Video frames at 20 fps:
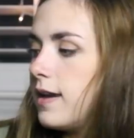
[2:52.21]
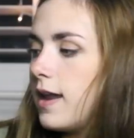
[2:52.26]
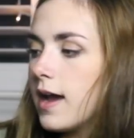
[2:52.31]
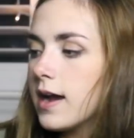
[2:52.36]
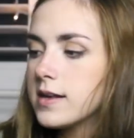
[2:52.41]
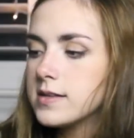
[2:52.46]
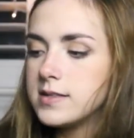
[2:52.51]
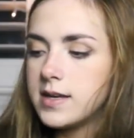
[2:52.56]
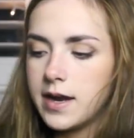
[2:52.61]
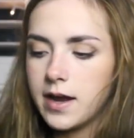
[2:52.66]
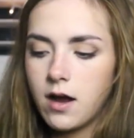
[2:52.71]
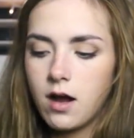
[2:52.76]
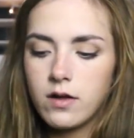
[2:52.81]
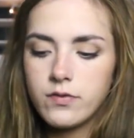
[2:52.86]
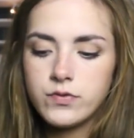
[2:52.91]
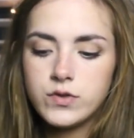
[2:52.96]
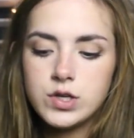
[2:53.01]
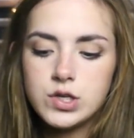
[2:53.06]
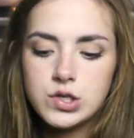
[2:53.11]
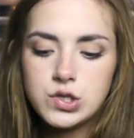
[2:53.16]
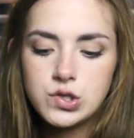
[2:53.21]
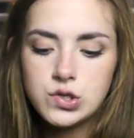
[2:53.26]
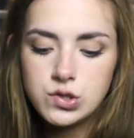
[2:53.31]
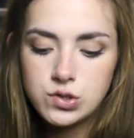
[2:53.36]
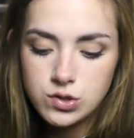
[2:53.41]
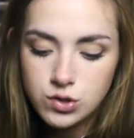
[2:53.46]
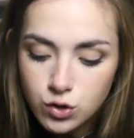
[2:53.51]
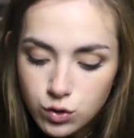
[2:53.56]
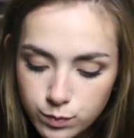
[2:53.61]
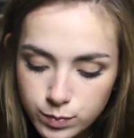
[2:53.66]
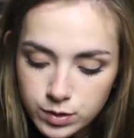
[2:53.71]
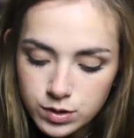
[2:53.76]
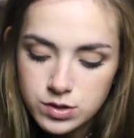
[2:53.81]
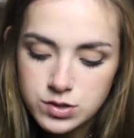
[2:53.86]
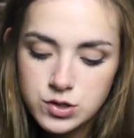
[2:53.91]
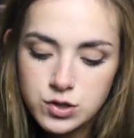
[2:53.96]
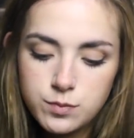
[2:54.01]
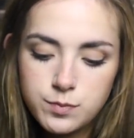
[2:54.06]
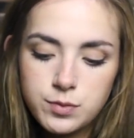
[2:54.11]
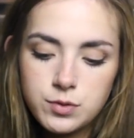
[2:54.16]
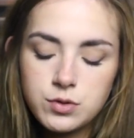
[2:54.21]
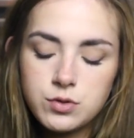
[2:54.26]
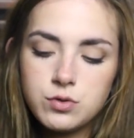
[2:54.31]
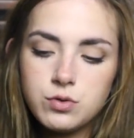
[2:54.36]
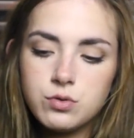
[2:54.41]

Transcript: Next, I got this super, super